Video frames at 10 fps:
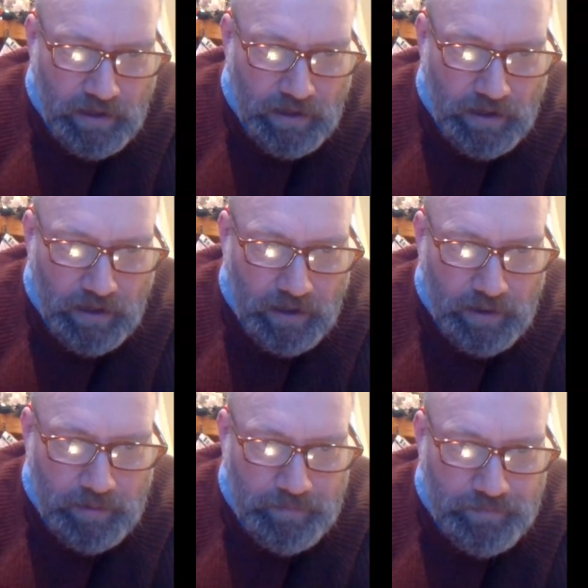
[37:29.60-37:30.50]

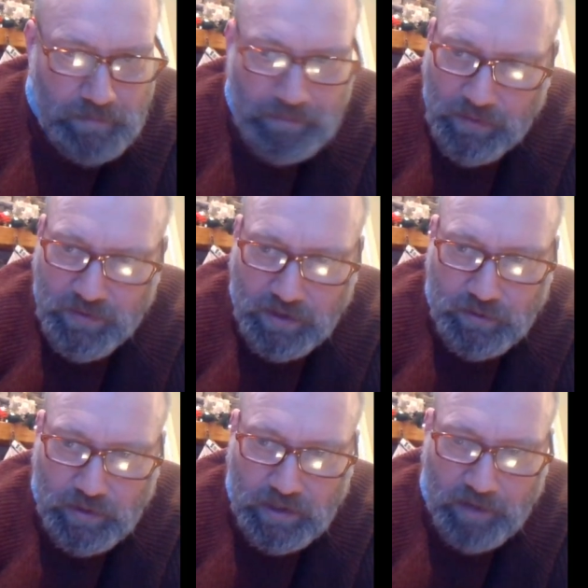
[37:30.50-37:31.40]
But there was
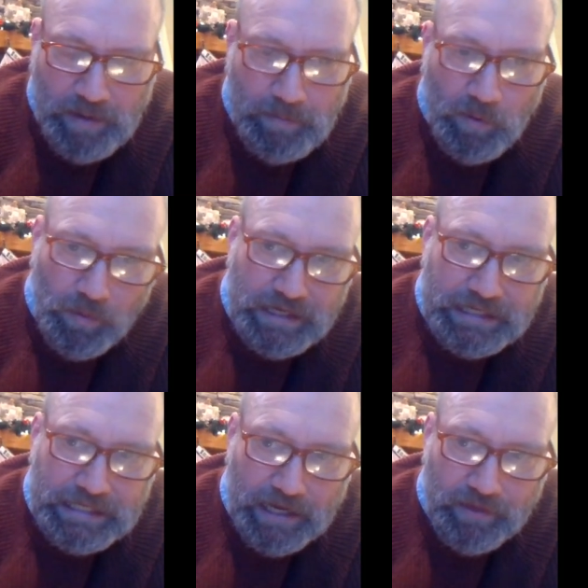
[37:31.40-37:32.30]
also a lot of people working
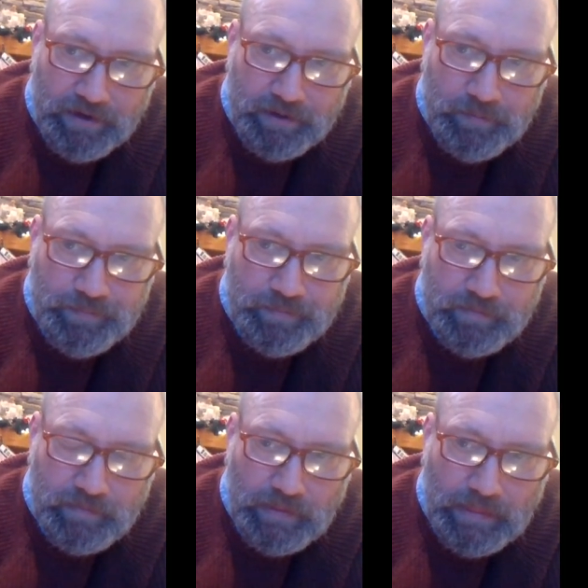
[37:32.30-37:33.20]
together
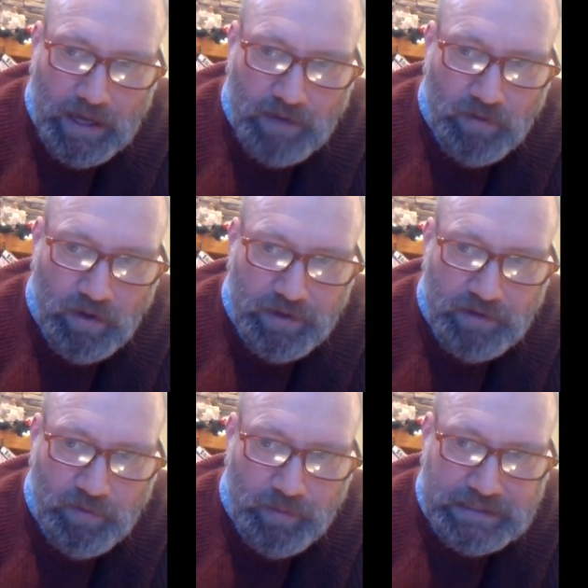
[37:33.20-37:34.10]
of all
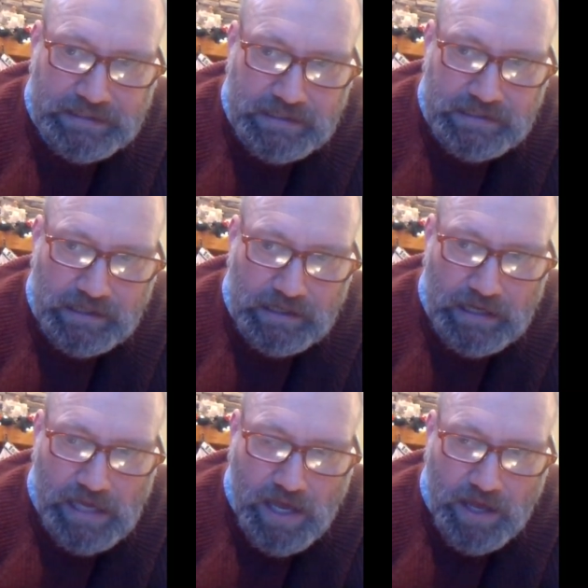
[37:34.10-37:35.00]
different races
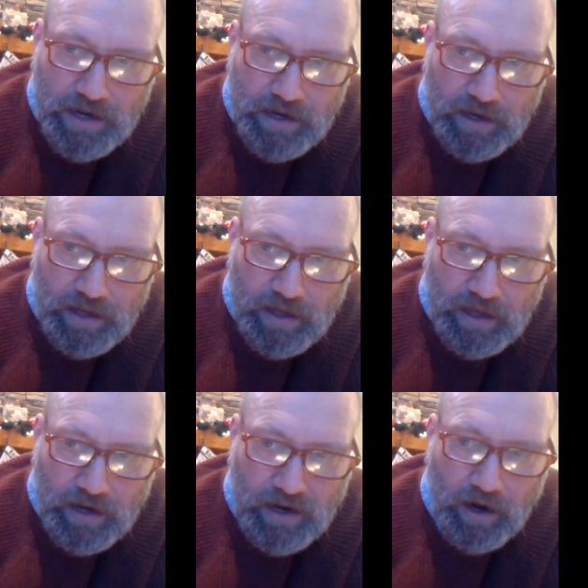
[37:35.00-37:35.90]
in
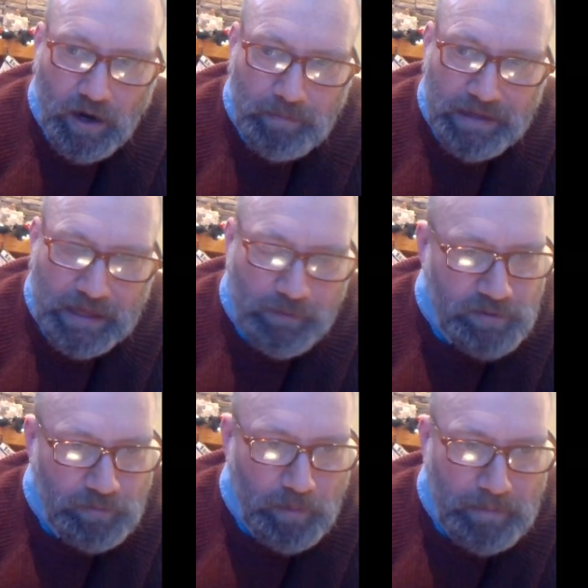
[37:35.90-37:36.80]
an army that was
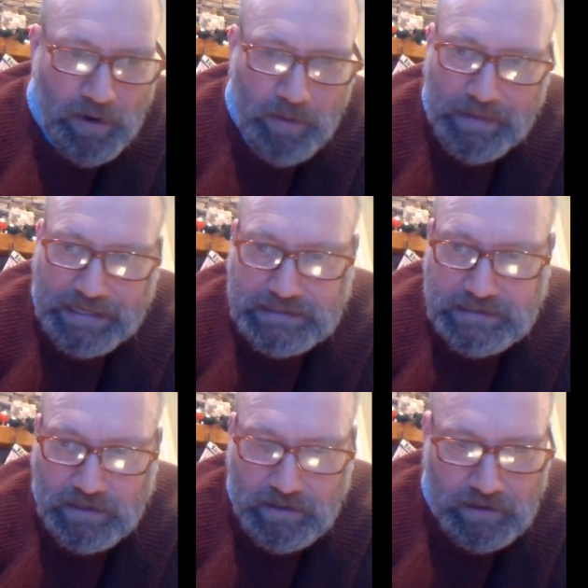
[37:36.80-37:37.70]
more
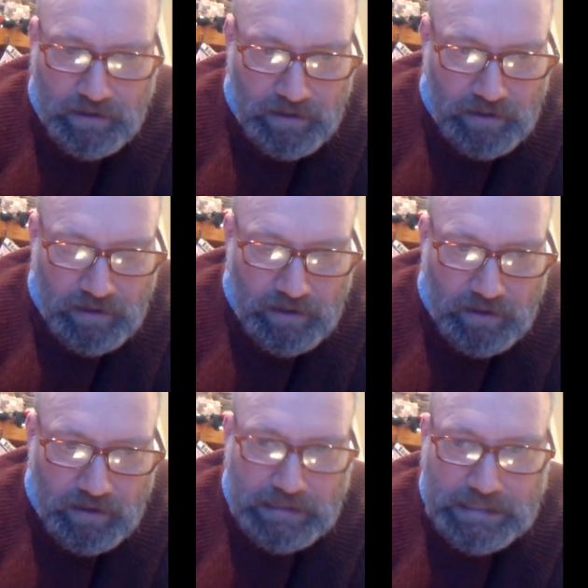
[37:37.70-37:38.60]
merit-based,
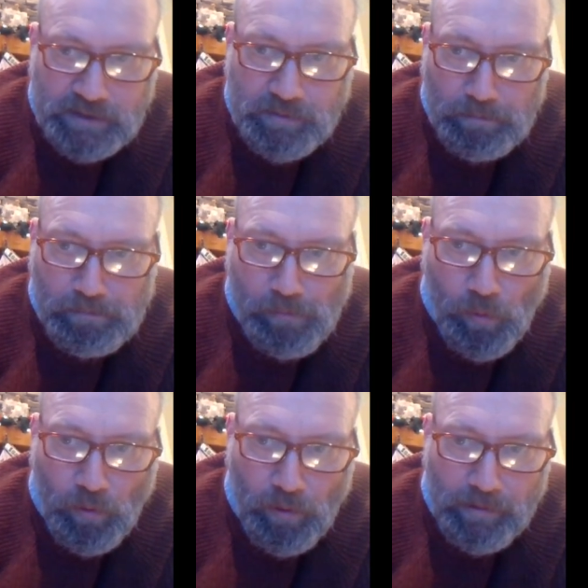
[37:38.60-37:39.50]
at least
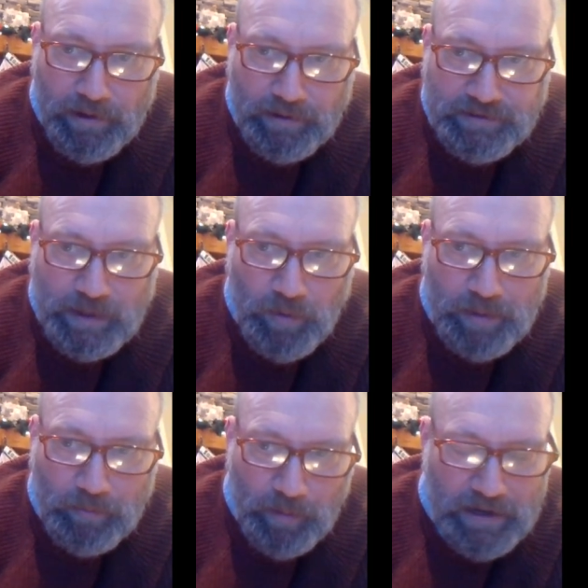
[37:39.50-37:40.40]
more, somewhat
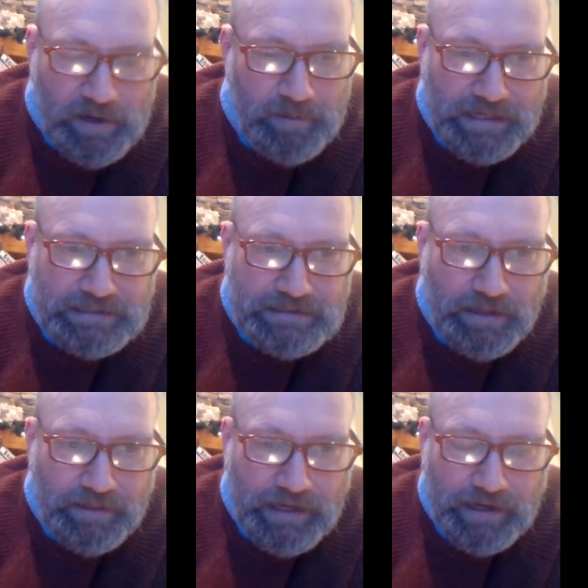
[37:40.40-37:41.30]
more
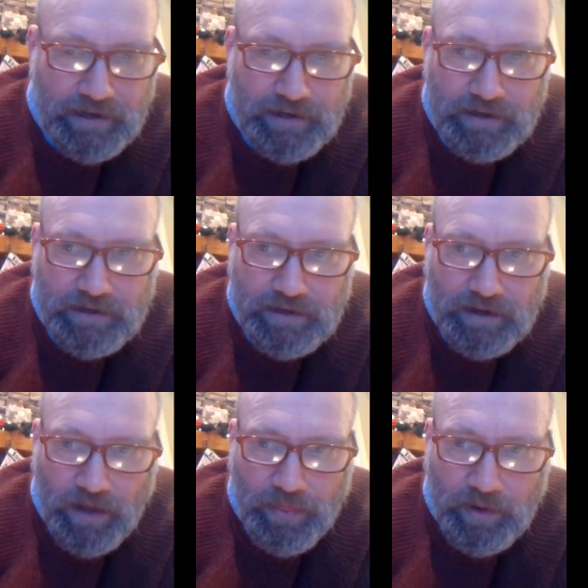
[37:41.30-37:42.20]
merit-based than
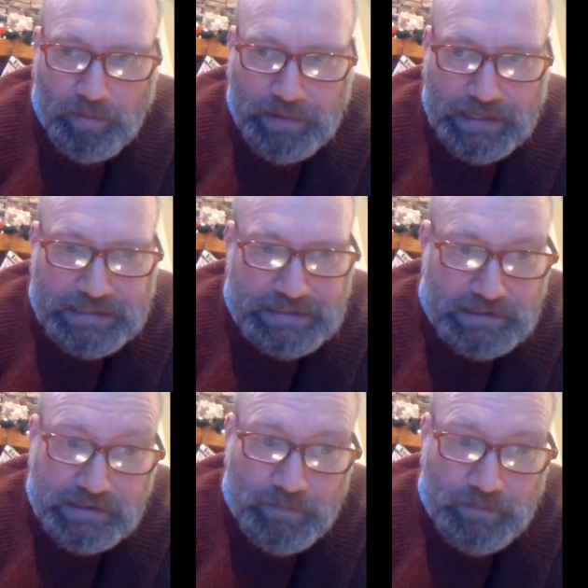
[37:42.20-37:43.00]
other places.